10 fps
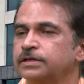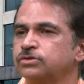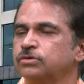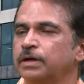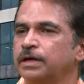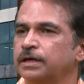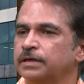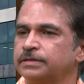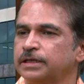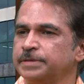So
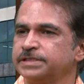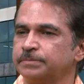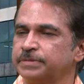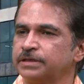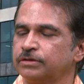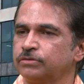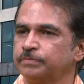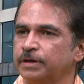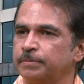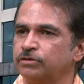tell me something, you
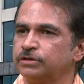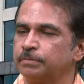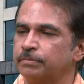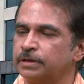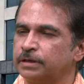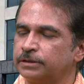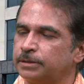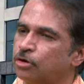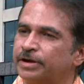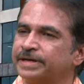know, about
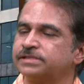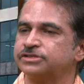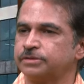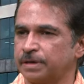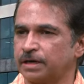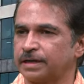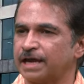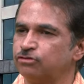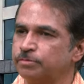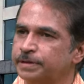the monetization part.
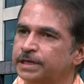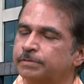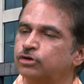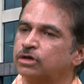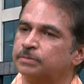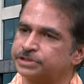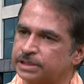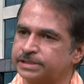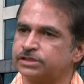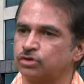Have you been able to
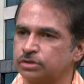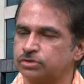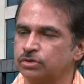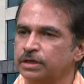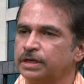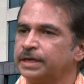commercialize it also?